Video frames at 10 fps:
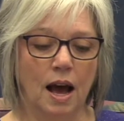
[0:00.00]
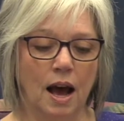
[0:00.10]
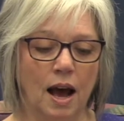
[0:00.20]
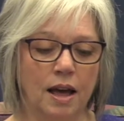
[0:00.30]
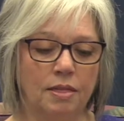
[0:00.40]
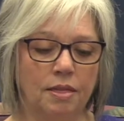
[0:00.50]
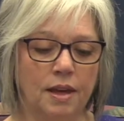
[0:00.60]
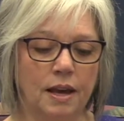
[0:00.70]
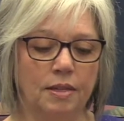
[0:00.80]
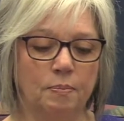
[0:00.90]
I
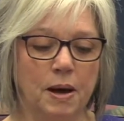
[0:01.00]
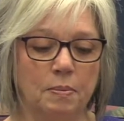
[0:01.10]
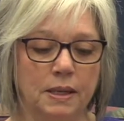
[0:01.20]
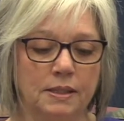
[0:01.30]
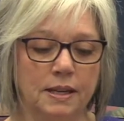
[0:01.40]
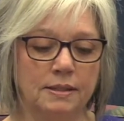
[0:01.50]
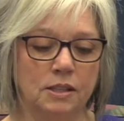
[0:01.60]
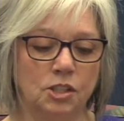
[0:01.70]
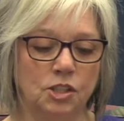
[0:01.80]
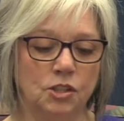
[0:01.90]
think the public
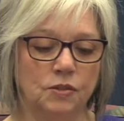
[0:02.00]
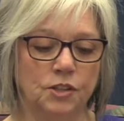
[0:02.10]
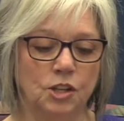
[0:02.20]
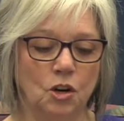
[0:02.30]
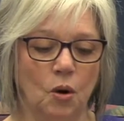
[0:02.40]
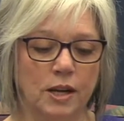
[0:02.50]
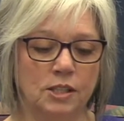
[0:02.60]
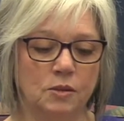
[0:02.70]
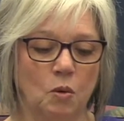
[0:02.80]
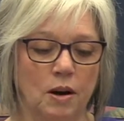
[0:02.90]
doesn't deserve to know. I
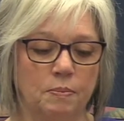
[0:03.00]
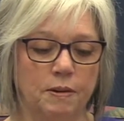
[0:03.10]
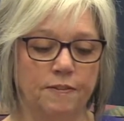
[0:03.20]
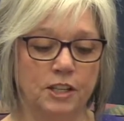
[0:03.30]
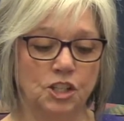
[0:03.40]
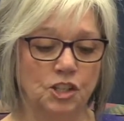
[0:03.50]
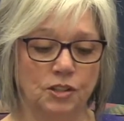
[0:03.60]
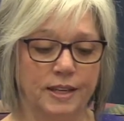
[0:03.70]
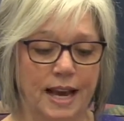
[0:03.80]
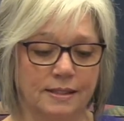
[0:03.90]
just want a professional
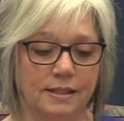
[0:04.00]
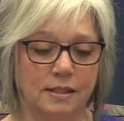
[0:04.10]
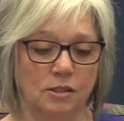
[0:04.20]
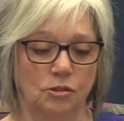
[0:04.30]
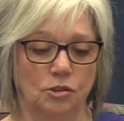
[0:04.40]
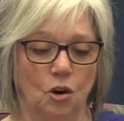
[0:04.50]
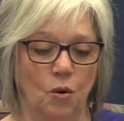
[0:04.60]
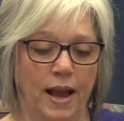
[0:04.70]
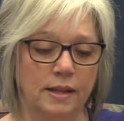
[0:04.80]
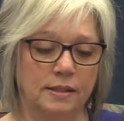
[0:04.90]
yes or no
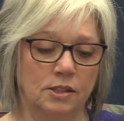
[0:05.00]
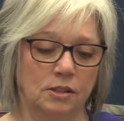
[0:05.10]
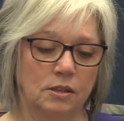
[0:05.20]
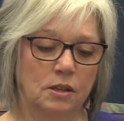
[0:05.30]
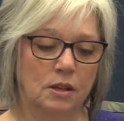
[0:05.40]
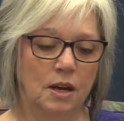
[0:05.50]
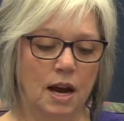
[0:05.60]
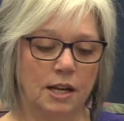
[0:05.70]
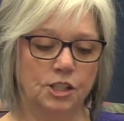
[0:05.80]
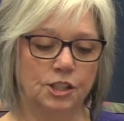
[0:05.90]
answer,
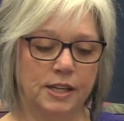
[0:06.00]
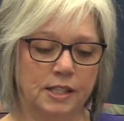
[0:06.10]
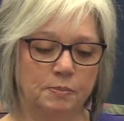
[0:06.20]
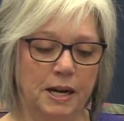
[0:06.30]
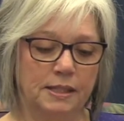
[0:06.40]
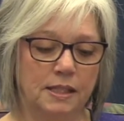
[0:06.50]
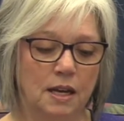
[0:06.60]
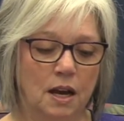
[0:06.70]
Hunter expressed.